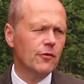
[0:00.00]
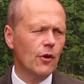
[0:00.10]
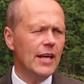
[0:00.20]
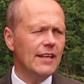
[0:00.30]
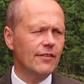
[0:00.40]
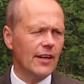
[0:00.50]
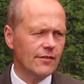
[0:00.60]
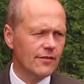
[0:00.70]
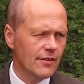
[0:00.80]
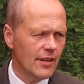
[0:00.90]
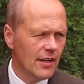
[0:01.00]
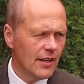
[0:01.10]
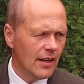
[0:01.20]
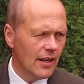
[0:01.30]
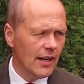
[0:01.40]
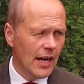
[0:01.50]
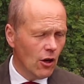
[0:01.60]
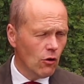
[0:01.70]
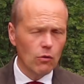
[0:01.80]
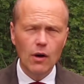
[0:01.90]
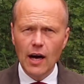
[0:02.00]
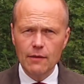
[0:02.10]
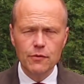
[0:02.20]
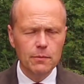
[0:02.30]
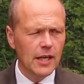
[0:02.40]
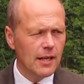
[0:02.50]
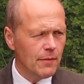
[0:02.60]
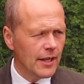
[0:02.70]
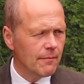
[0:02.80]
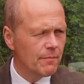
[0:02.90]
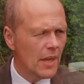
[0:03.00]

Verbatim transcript: So he says, uh, Hello, I'm from Colombia.